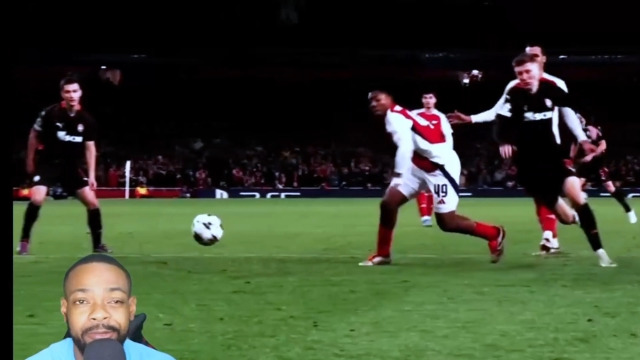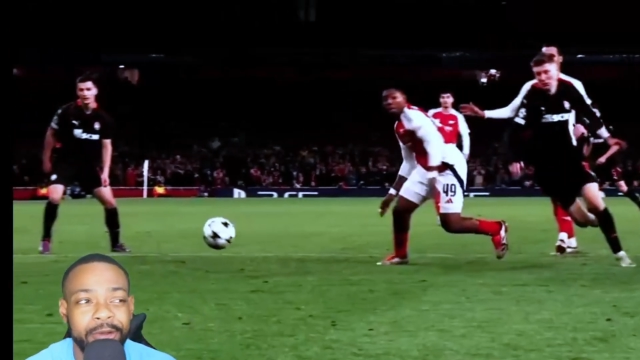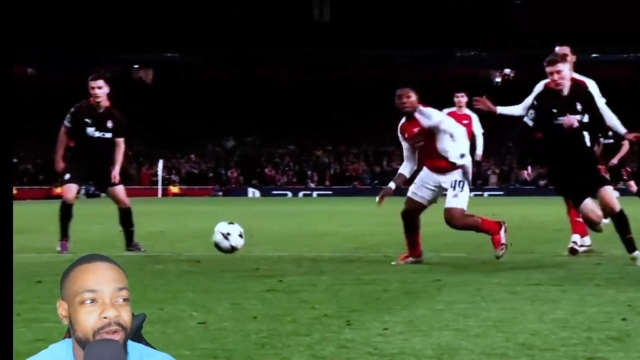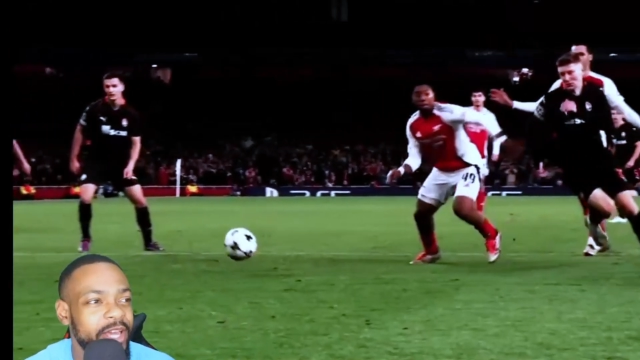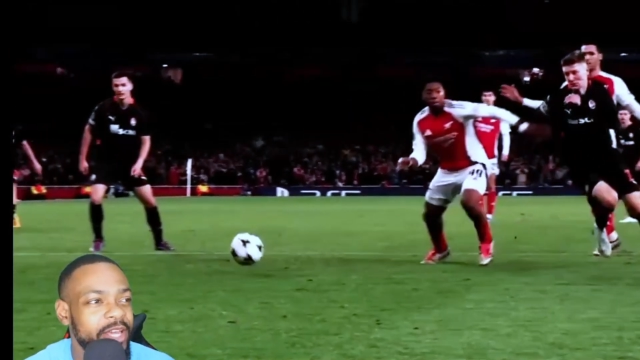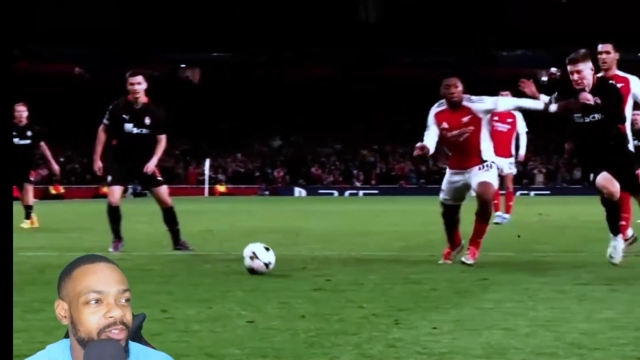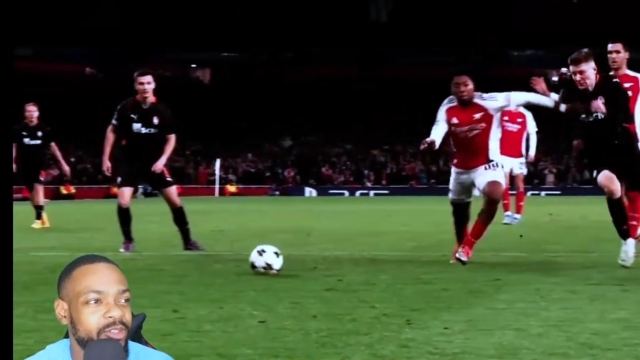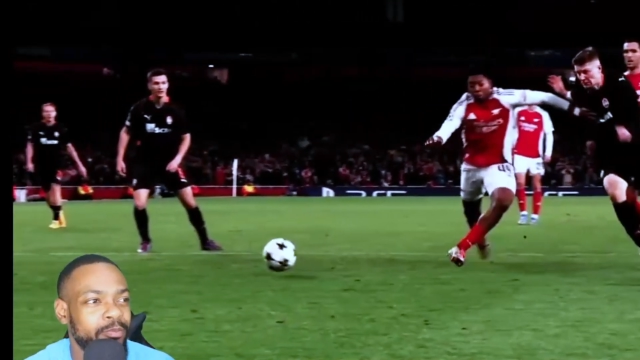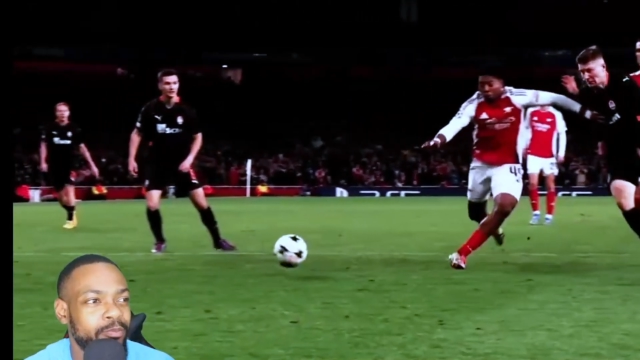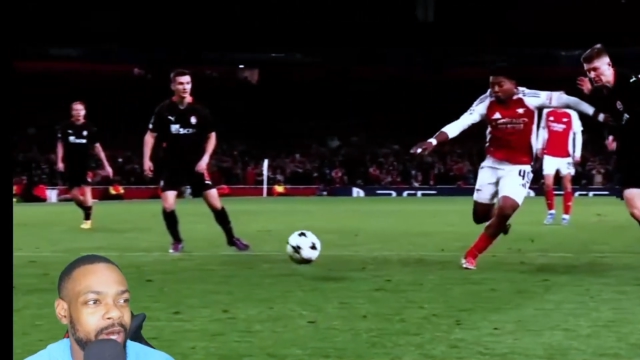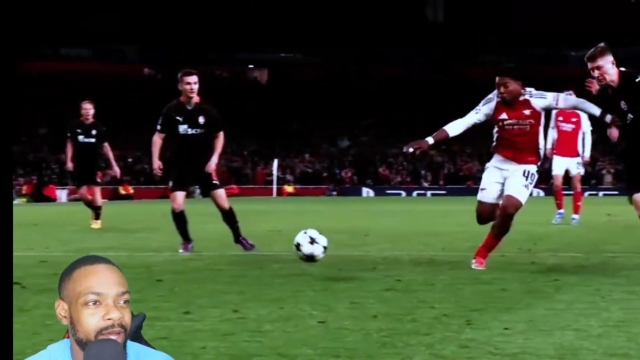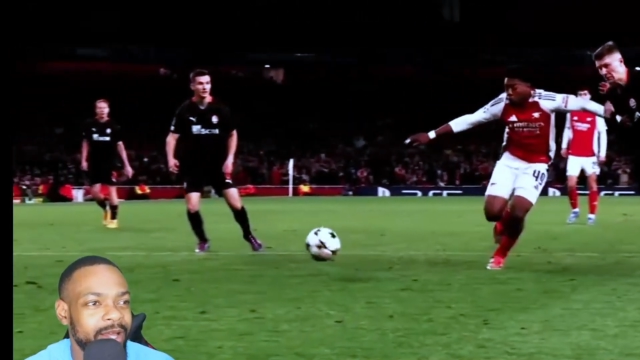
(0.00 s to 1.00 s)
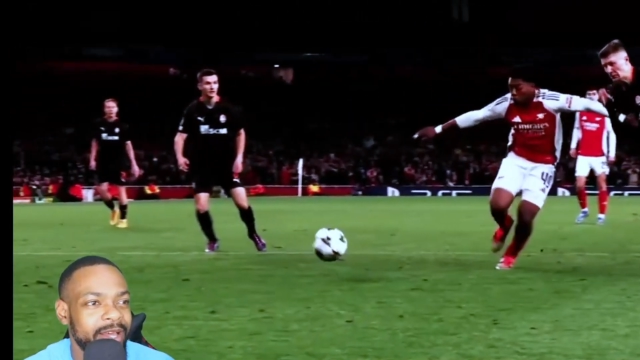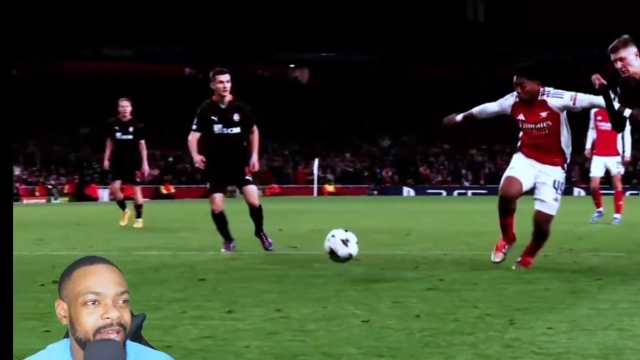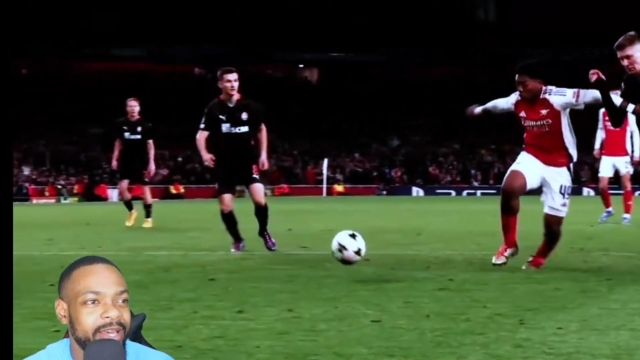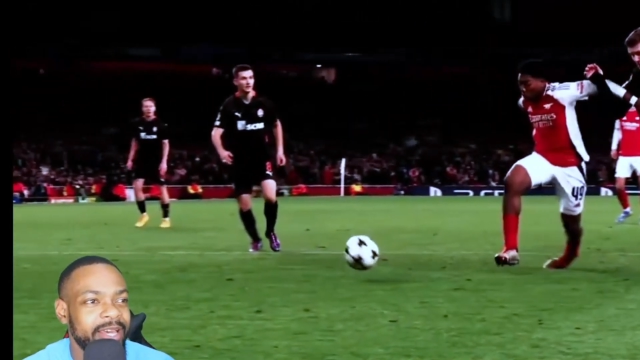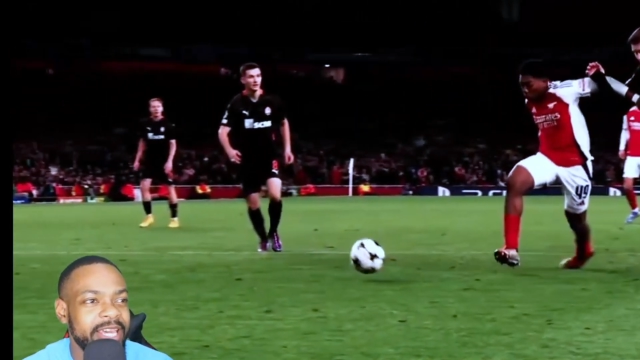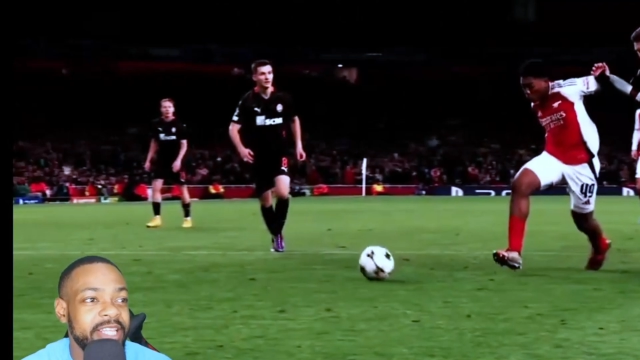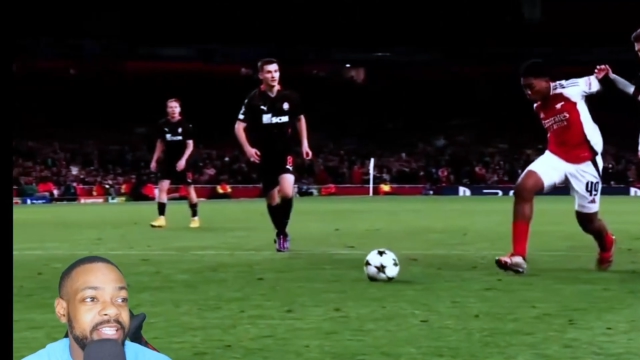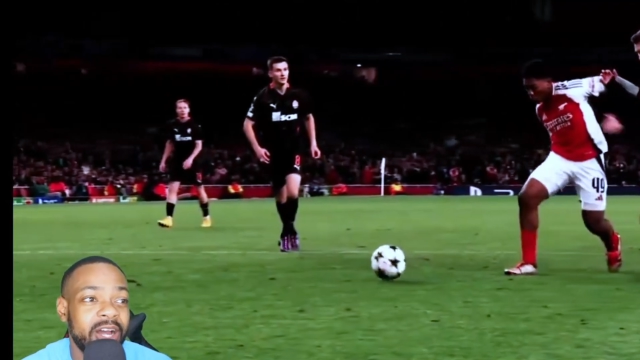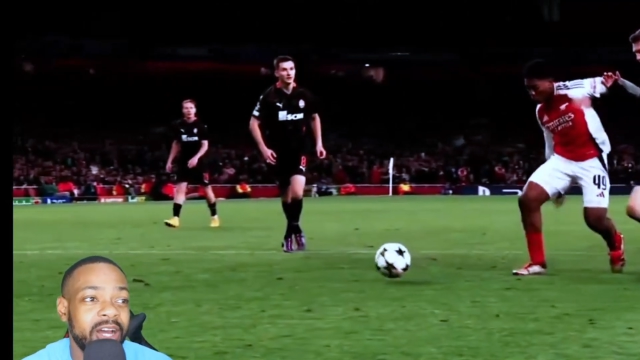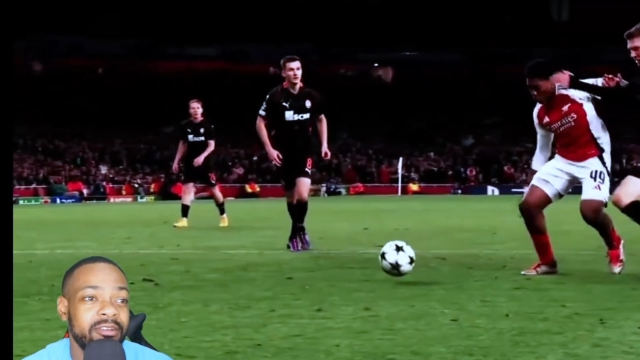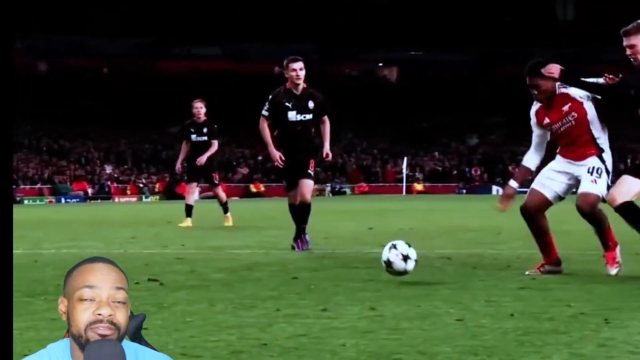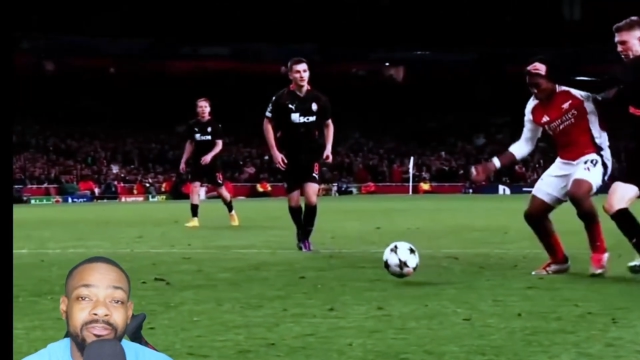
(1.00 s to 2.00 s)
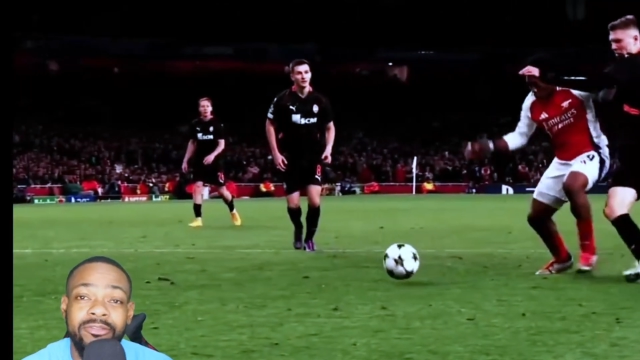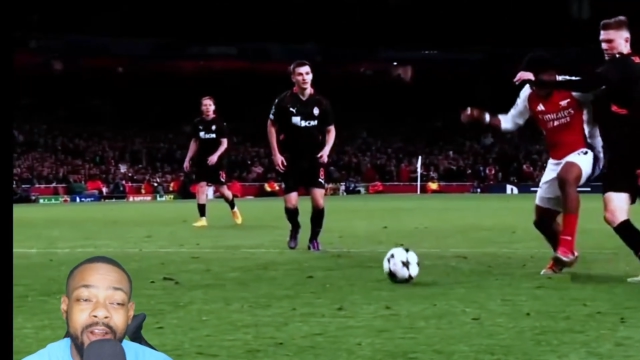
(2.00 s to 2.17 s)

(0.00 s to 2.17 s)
uh, Calafiori got injured, but he done